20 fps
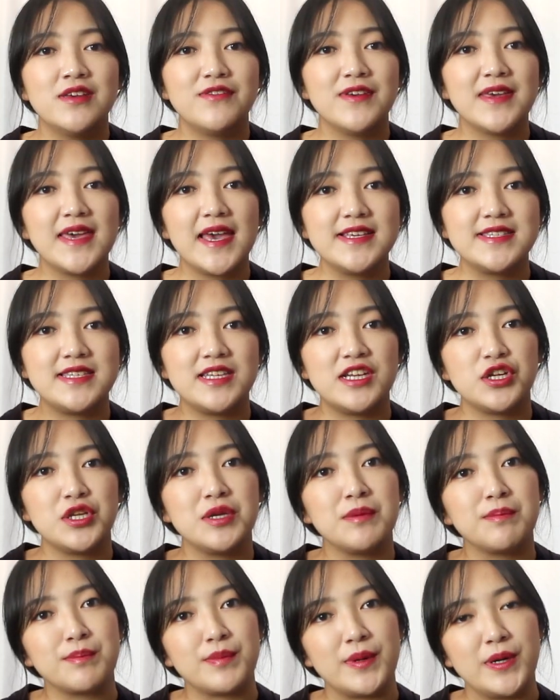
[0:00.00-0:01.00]
if you guys hear
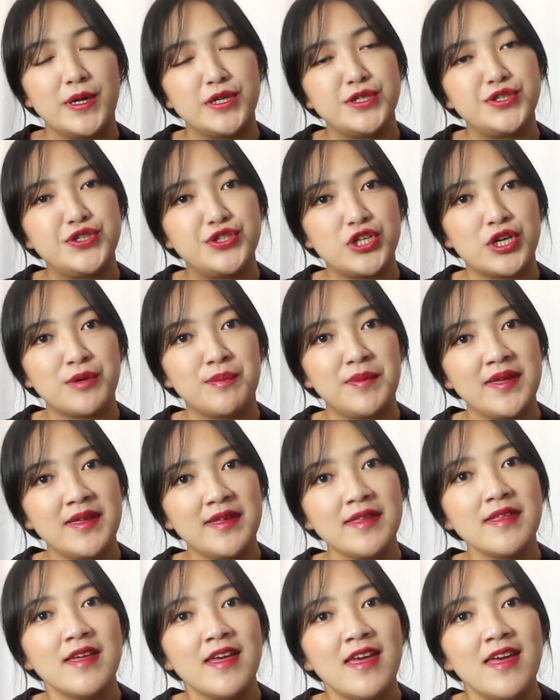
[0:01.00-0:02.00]
any birds
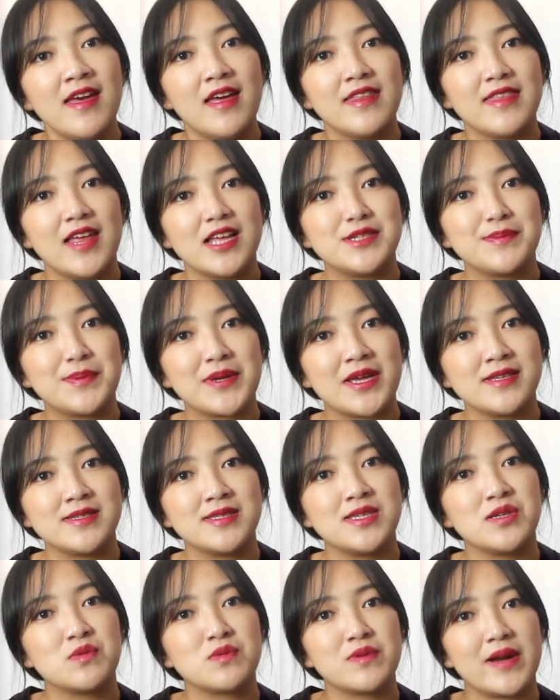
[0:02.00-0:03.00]
chirping, that's
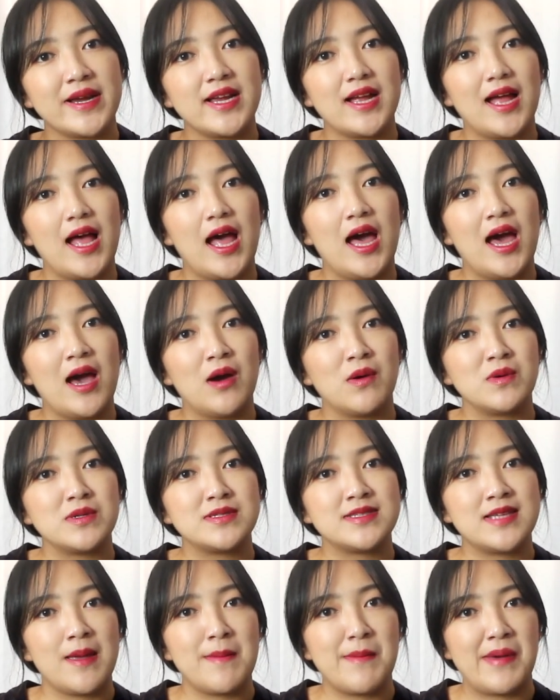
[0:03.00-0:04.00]
because they're right
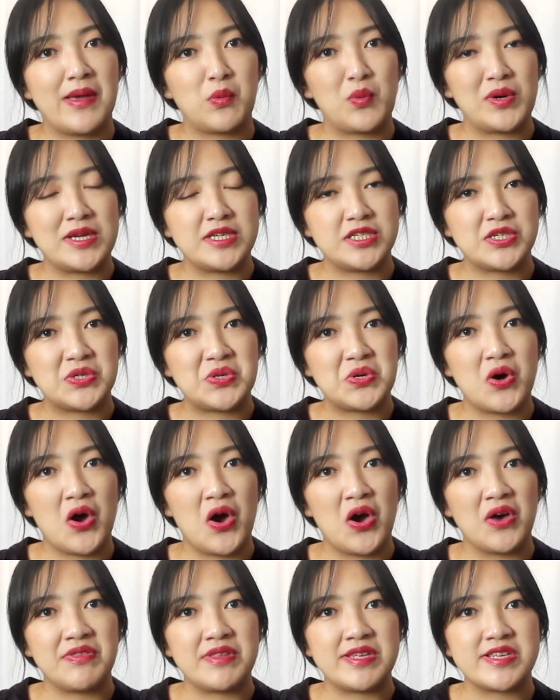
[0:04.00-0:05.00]
outside my window
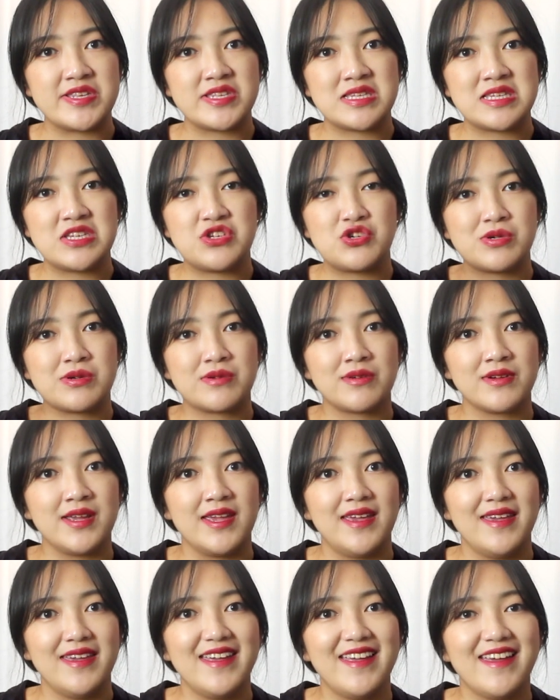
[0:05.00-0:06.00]
on this
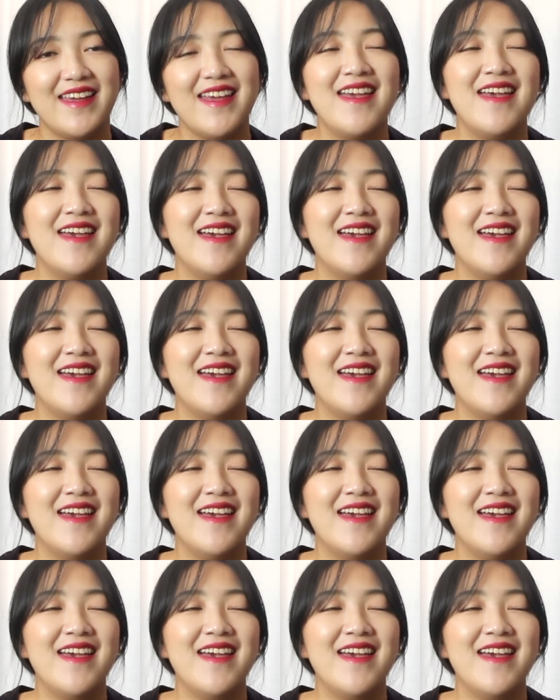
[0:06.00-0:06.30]
tree,